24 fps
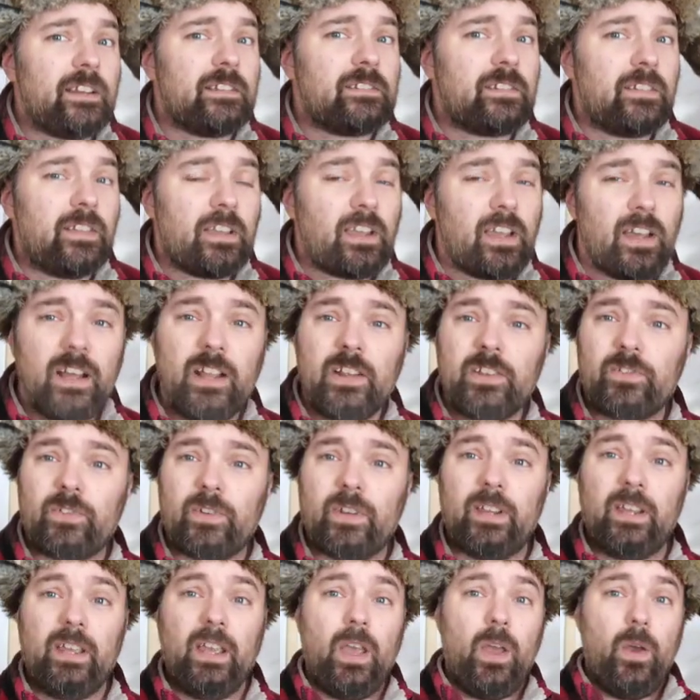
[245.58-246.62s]
into the
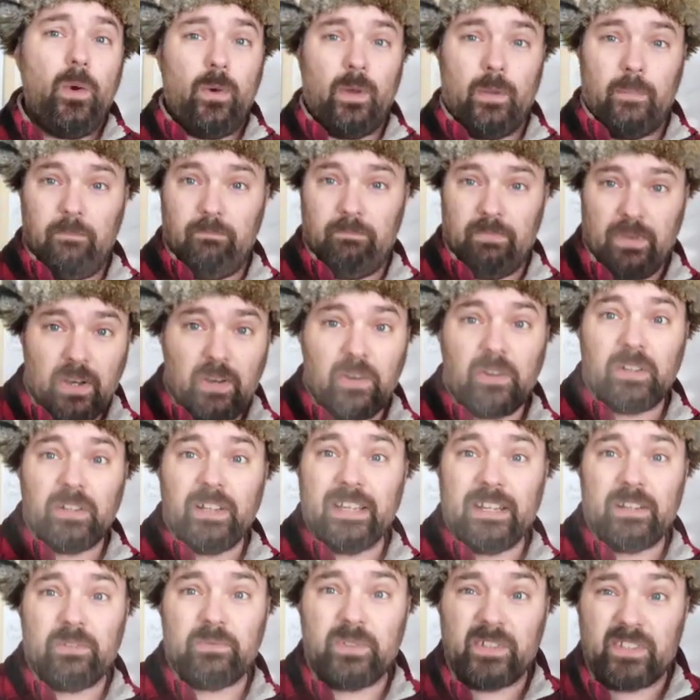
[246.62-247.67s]
country when Bill
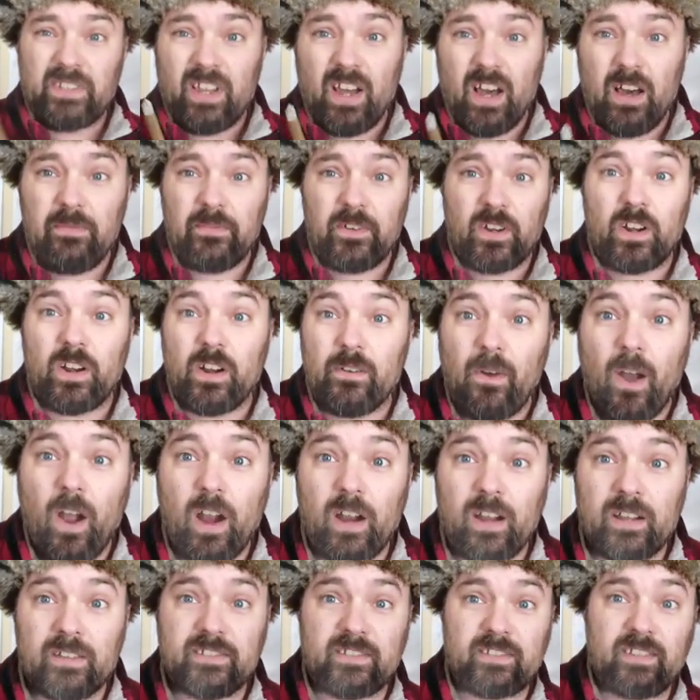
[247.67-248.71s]
Clinton was governor of
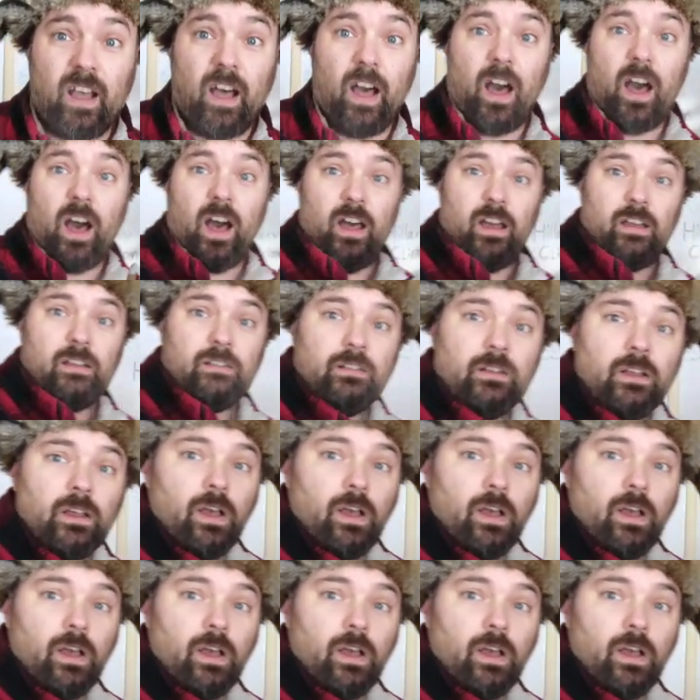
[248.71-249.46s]
Arkansas.